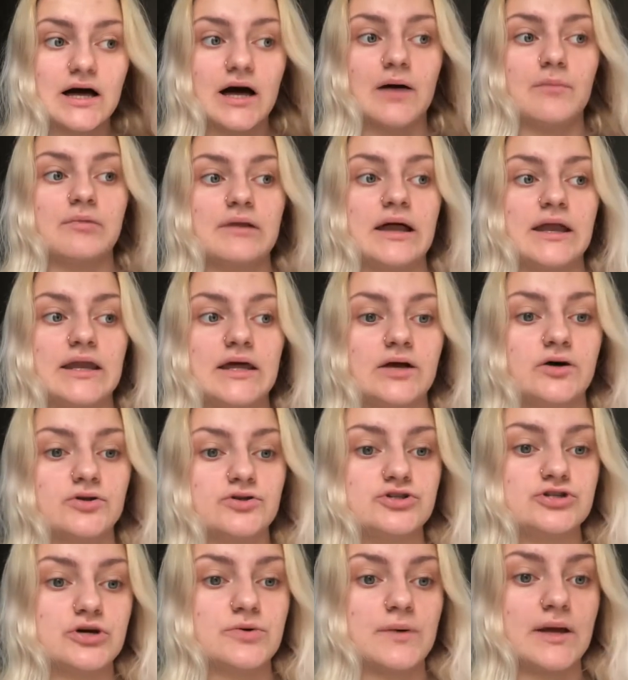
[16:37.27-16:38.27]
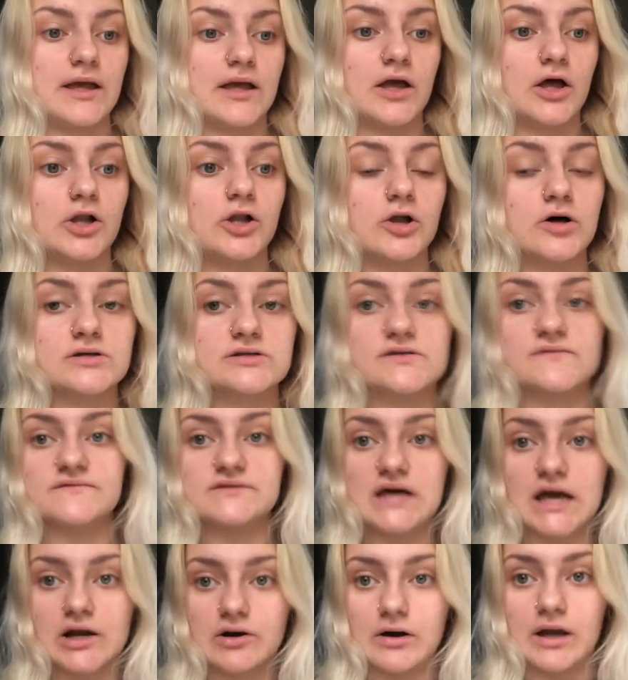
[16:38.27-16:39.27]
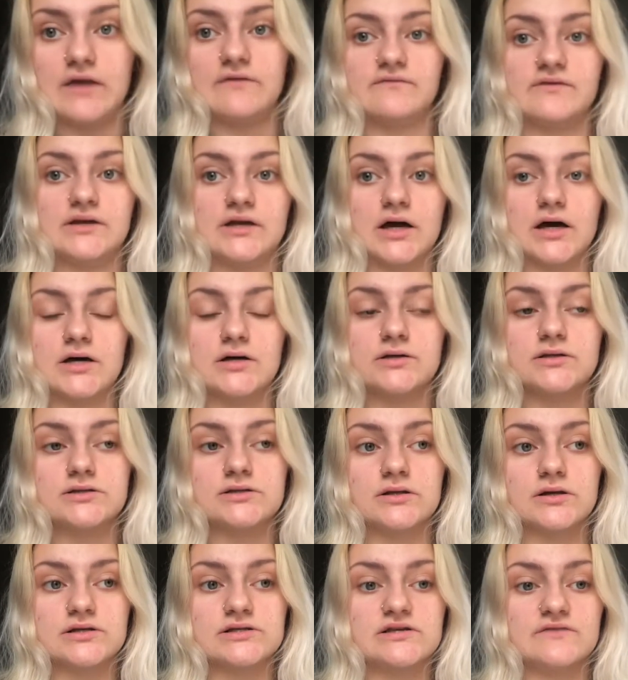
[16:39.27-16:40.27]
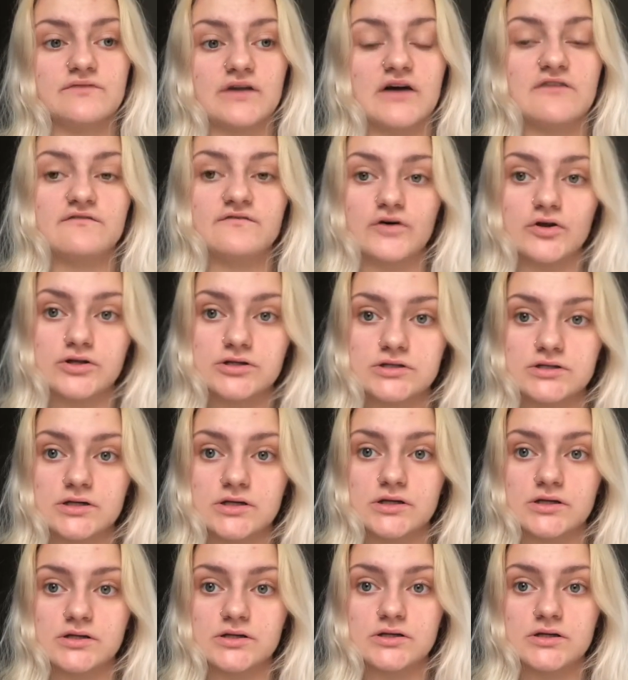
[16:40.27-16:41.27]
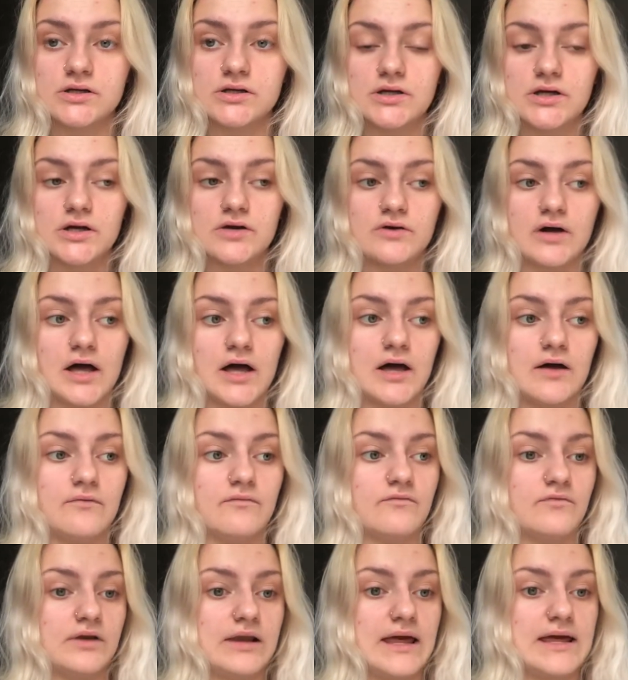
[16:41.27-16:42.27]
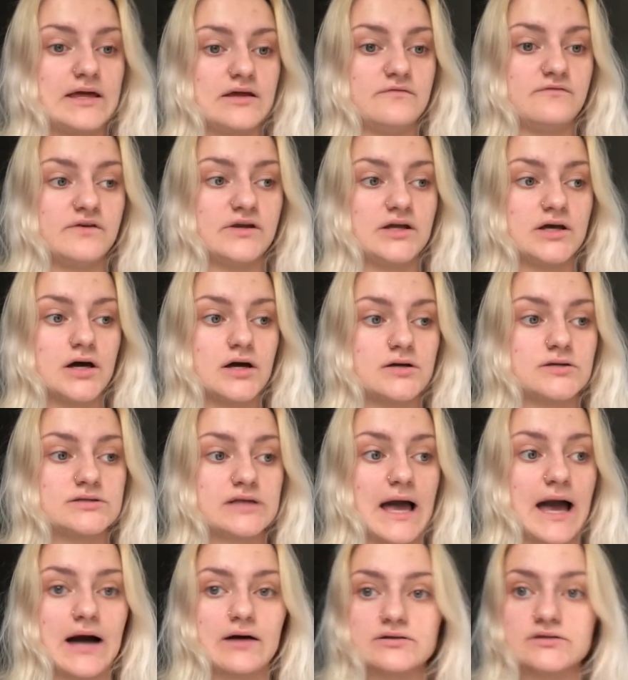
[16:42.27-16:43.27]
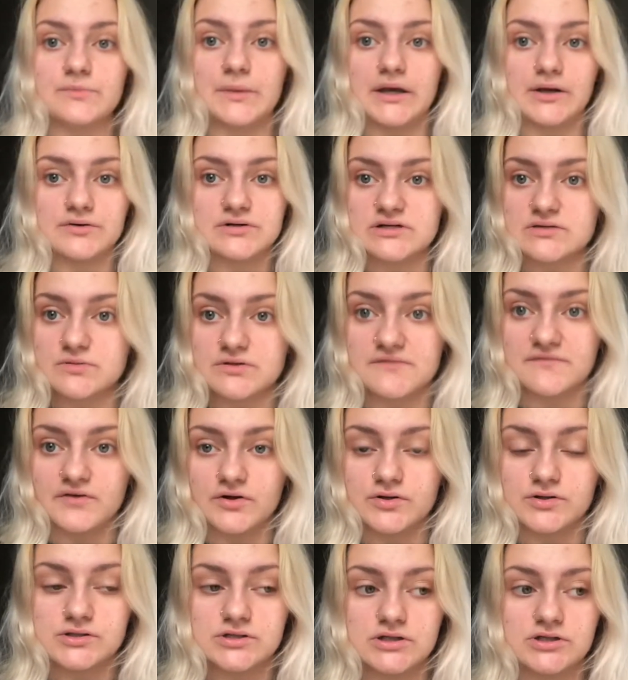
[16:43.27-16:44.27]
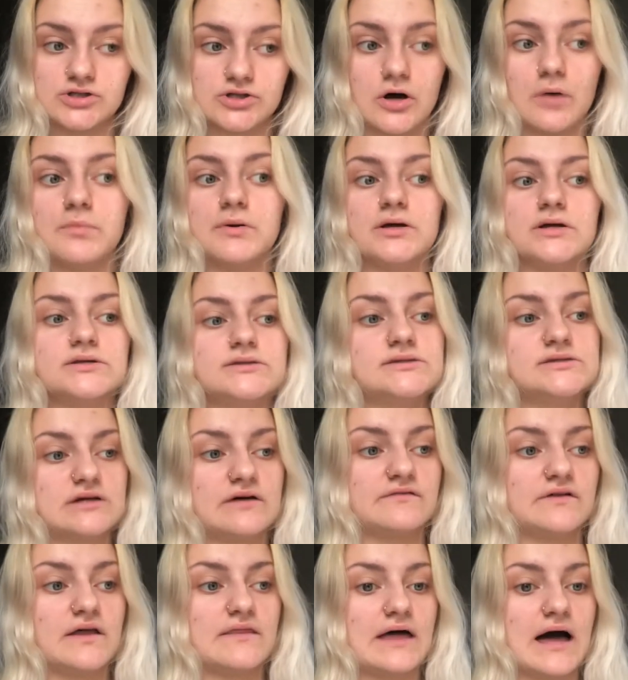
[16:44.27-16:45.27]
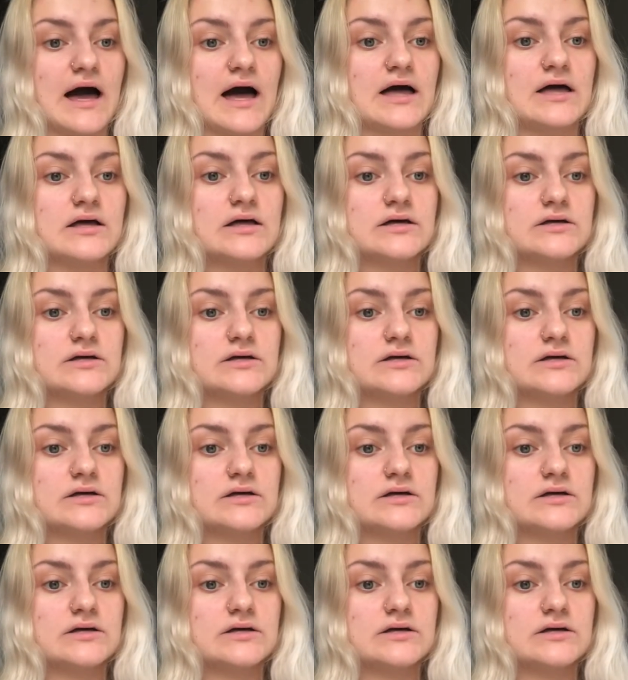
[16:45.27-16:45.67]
I'm planning on doing lots of decorating videos, lots of like fondant related videos, like how to make Christmas fondant toppers, stuff like that.